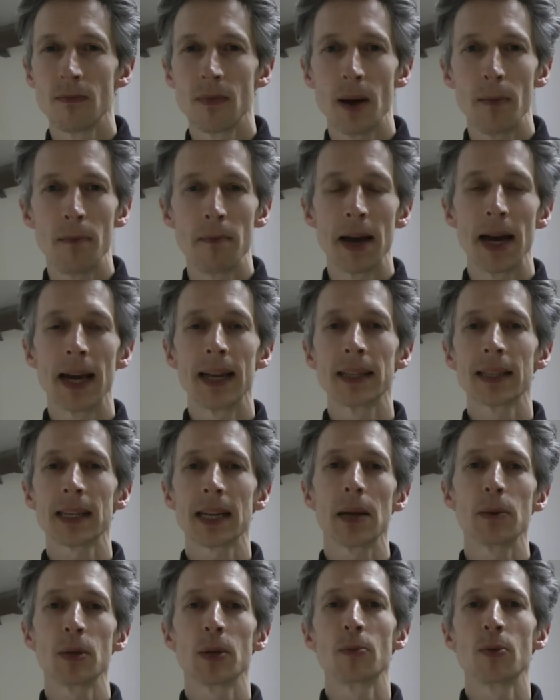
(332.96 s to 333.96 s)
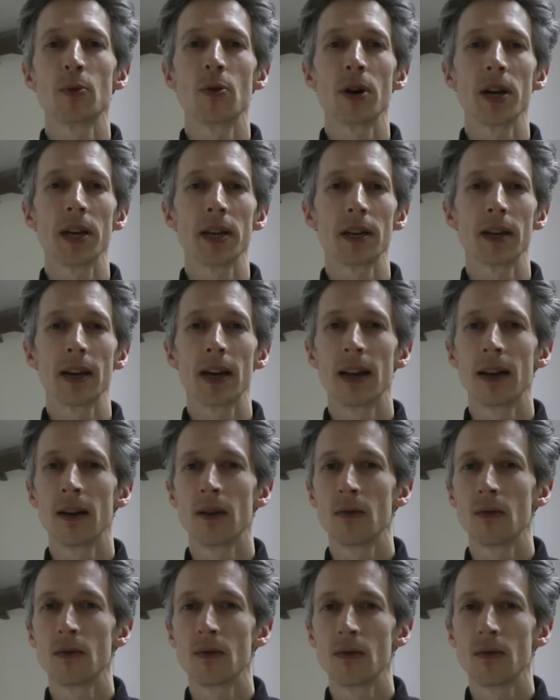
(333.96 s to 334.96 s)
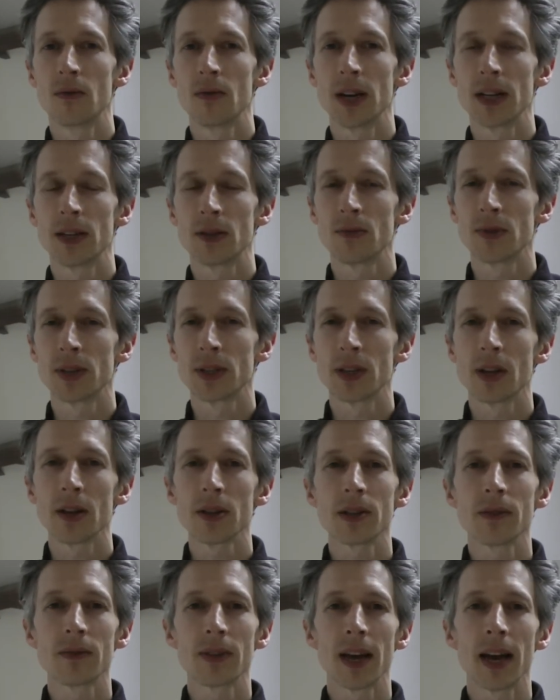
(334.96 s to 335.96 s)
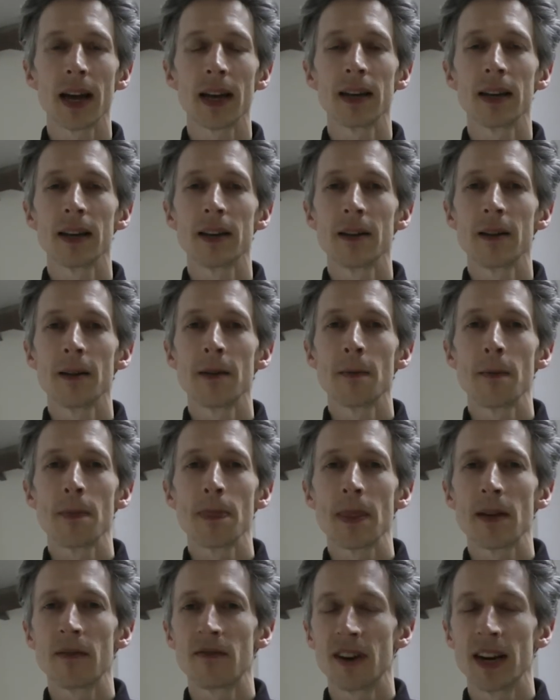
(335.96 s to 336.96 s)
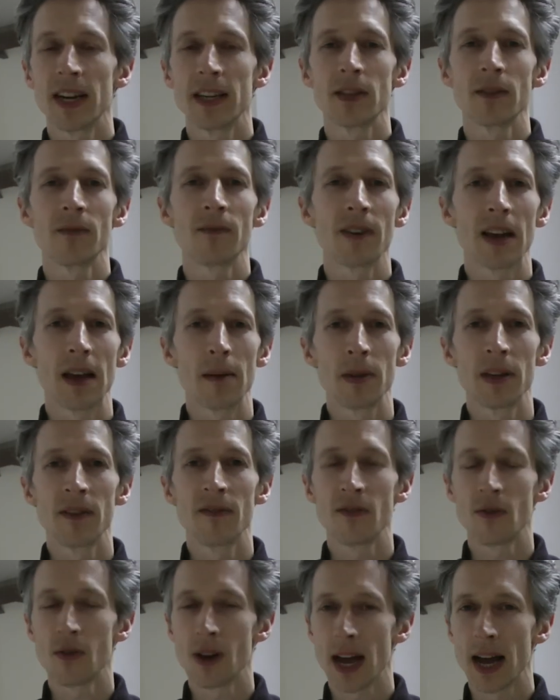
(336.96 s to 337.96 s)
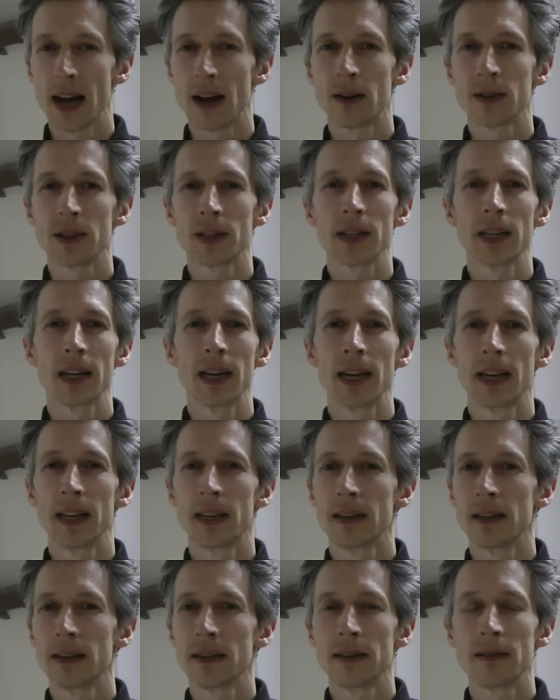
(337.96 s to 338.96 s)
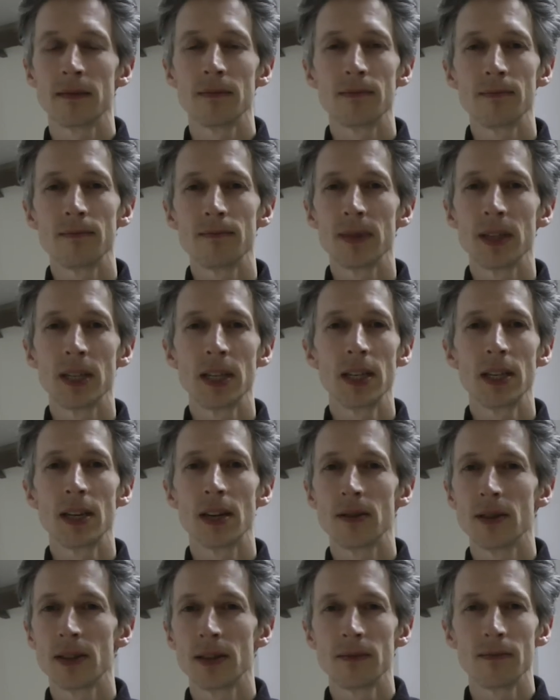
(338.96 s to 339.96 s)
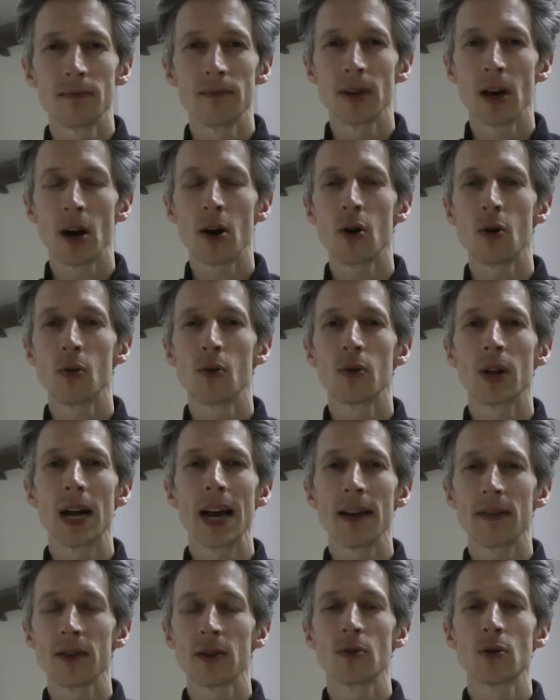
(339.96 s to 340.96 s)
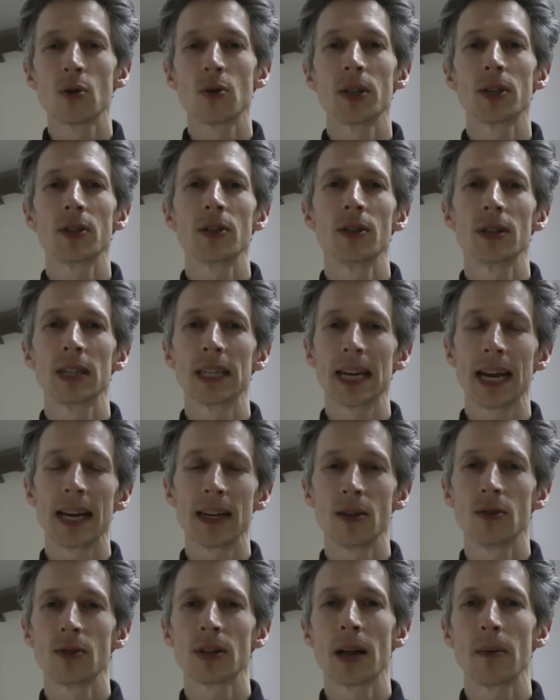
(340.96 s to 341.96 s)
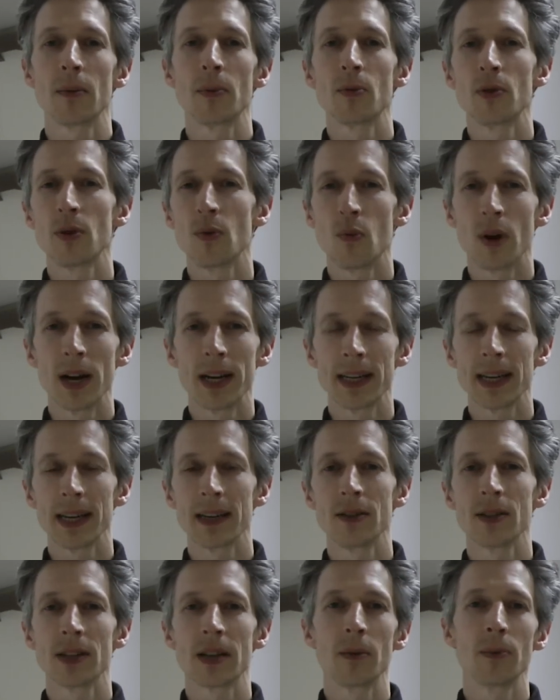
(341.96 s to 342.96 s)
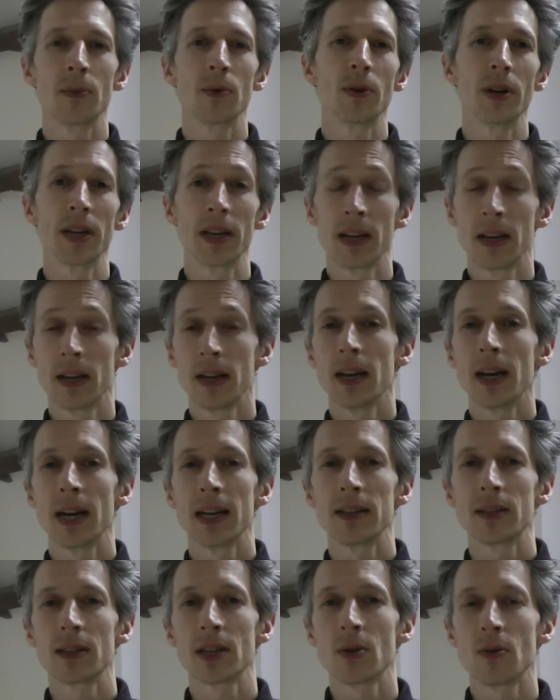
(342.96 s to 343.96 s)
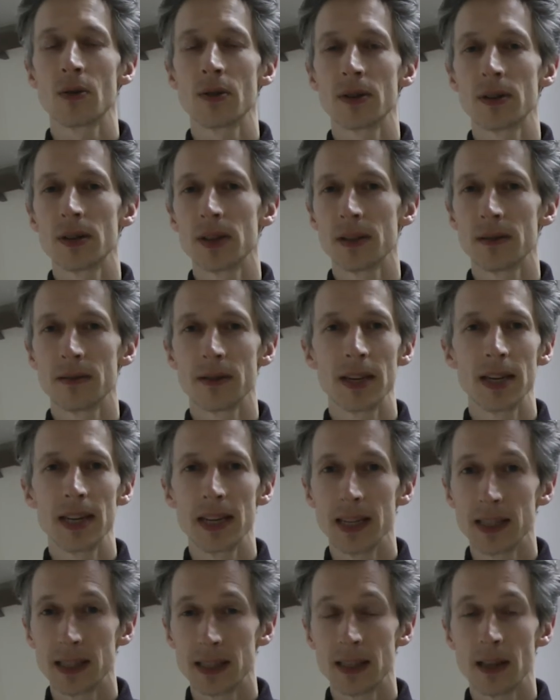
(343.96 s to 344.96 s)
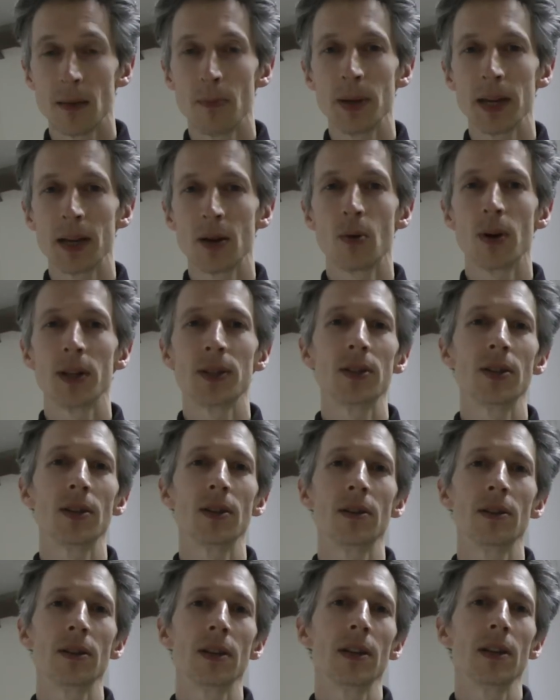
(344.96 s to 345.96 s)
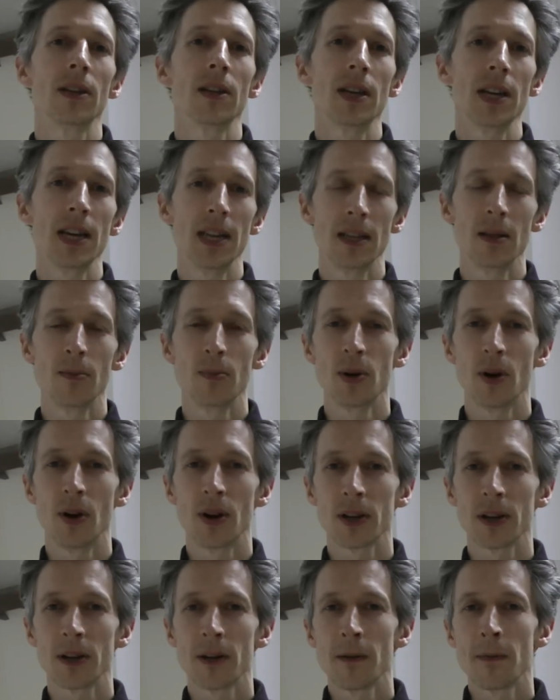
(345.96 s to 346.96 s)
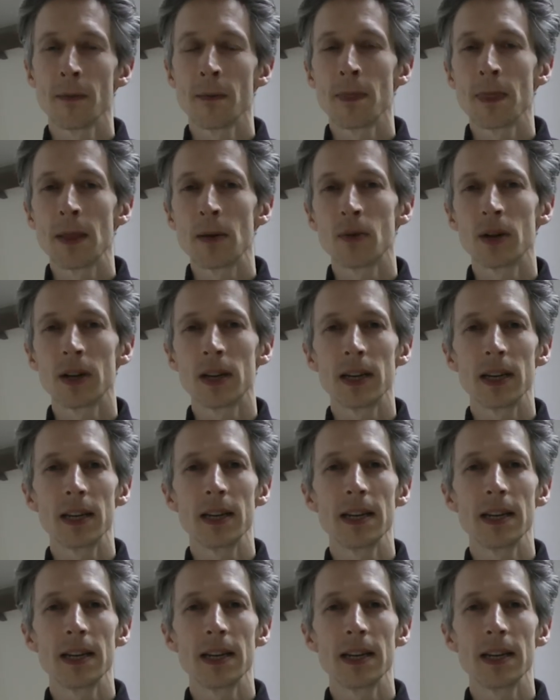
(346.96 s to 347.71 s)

a man slaps a boy, and as a result of that, friends and family fall out, and you know, the whole ethical question, can you slap a boy, when can you slap a boy, and so on, is the big question in the book. Well,